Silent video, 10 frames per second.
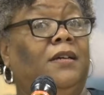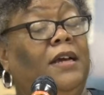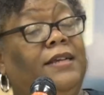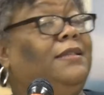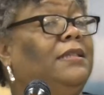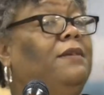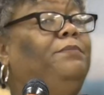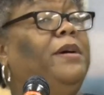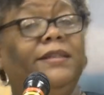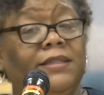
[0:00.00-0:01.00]
And
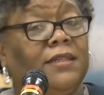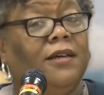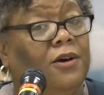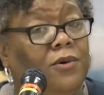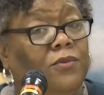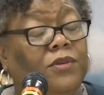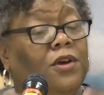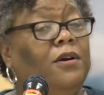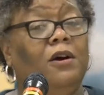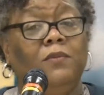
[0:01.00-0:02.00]
some months ago,
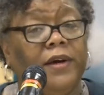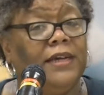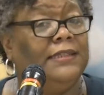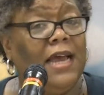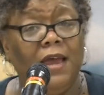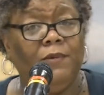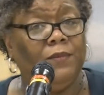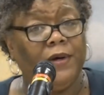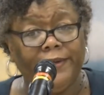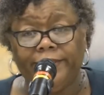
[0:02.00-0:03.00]
your homework
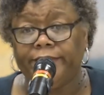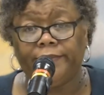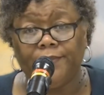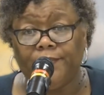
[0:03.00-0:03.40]
assignment was